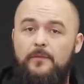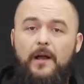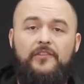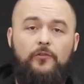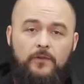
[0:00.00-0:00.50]

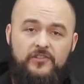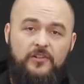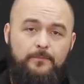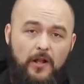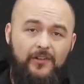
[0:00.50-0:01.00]
about the
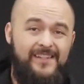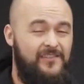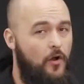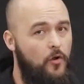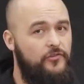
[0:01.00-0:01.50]
rigid belt is
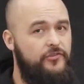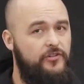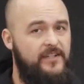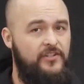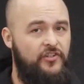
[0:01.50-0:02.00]
the holster doesn't